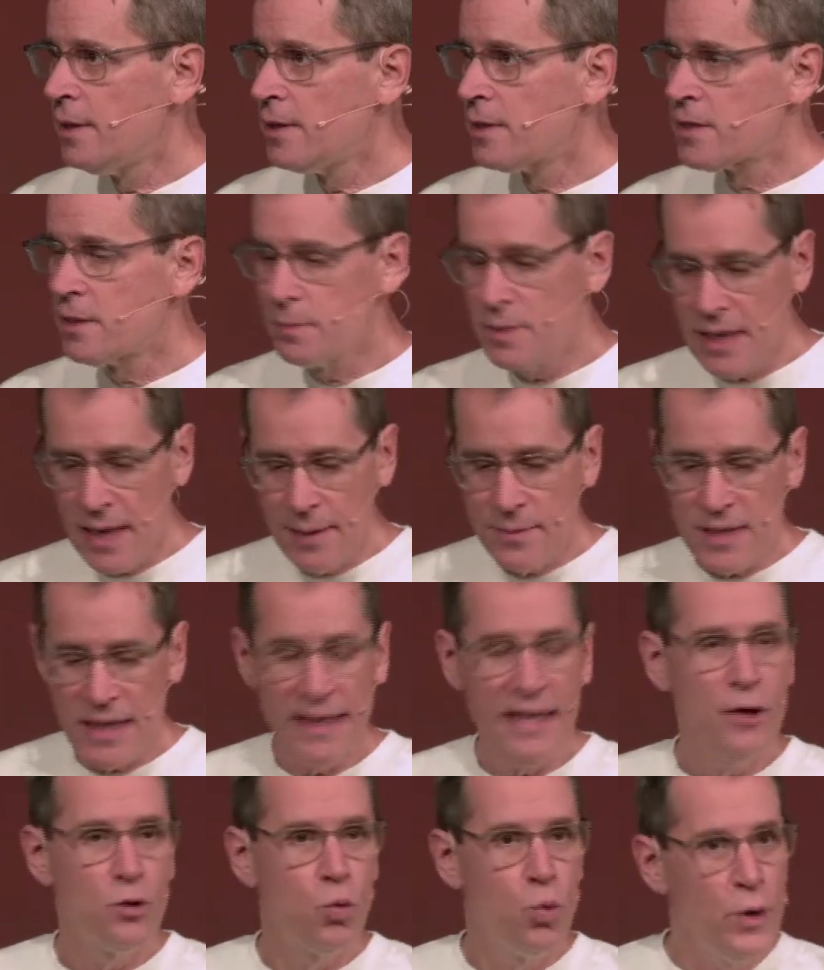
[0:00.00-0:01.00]
Sometimes I
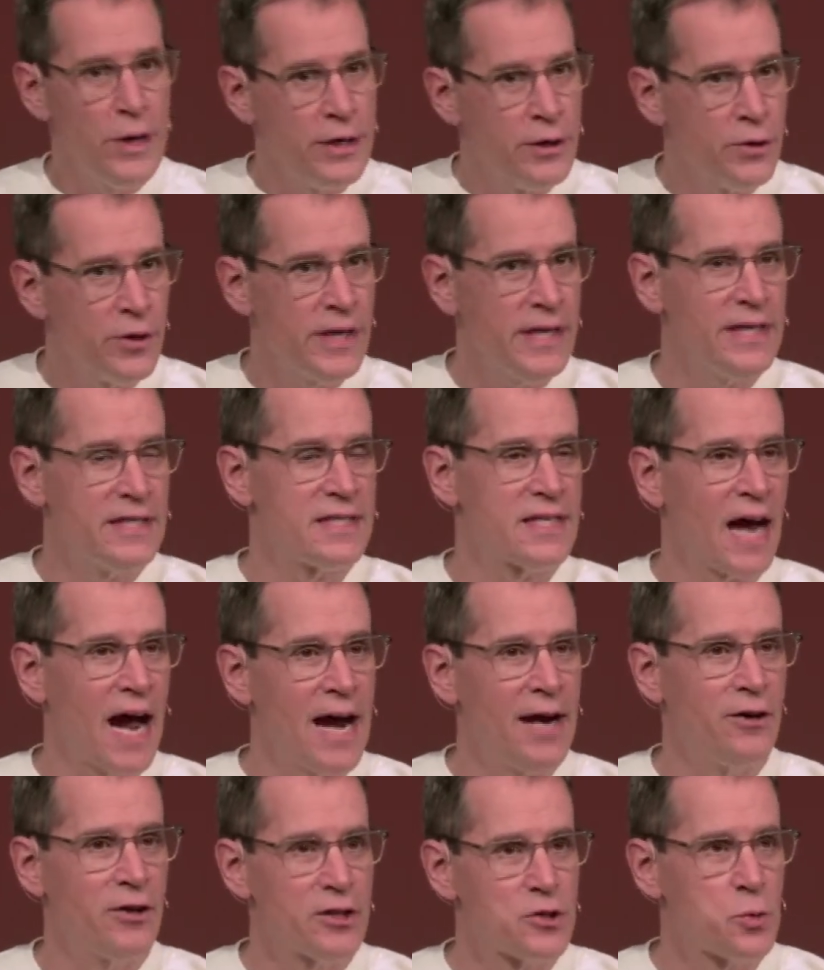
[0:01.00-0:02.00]
get weary and
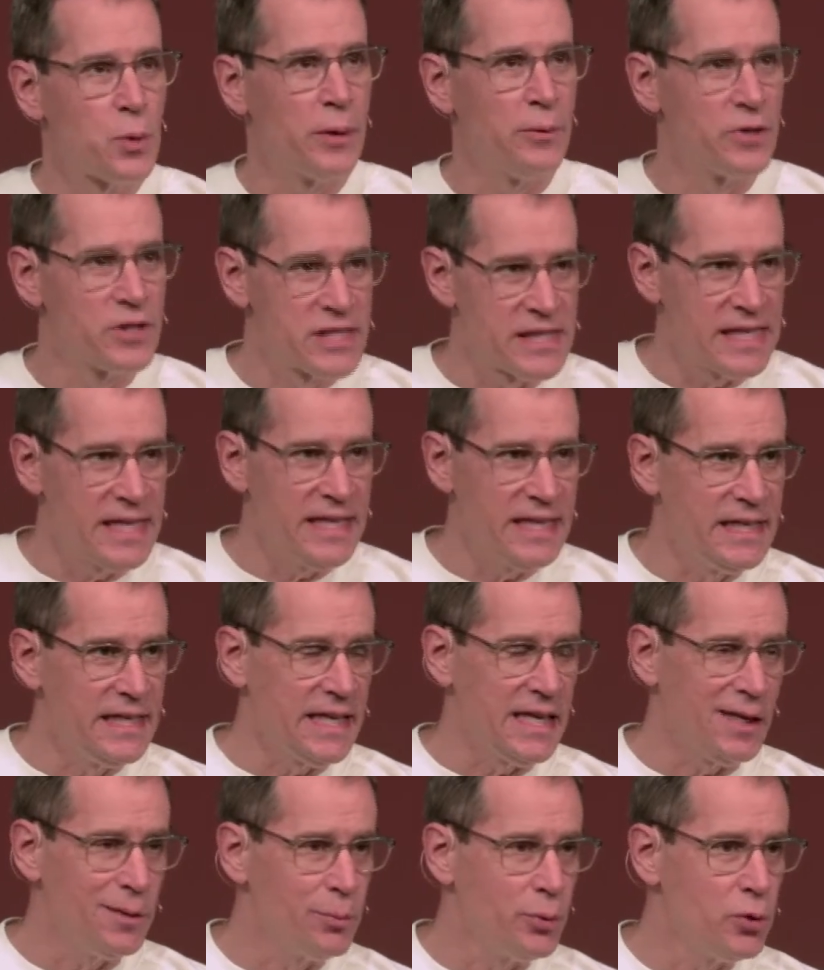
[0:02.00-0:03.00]
tired as we were seeing in
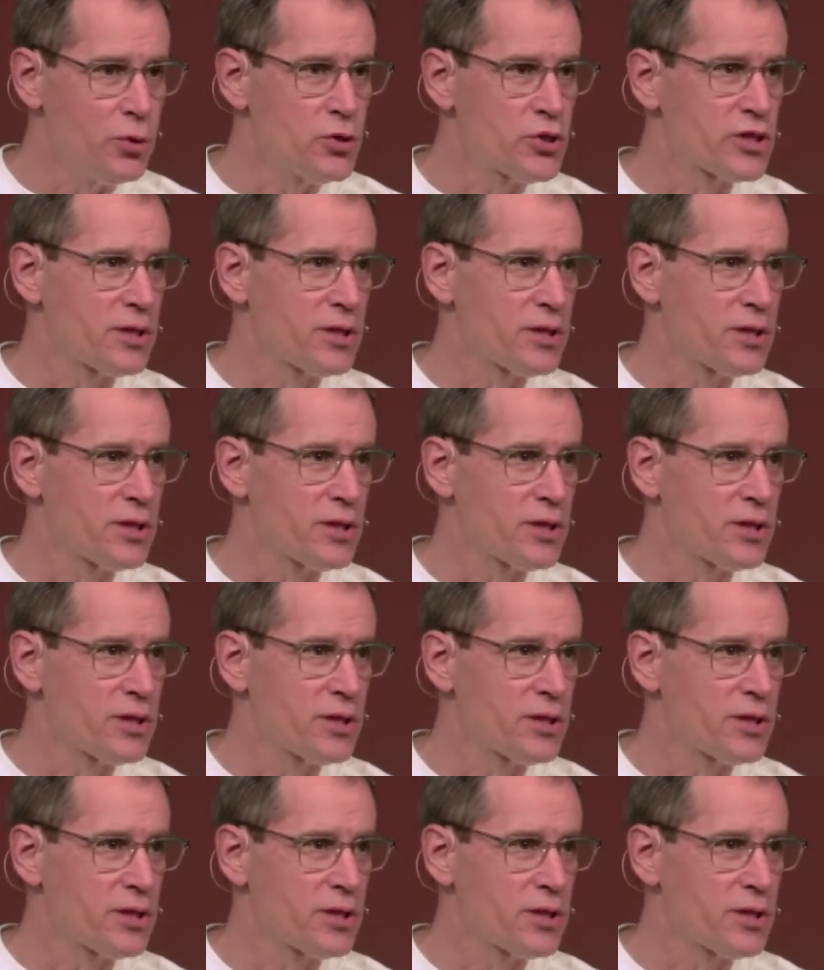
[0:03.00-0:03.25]
Hebrews.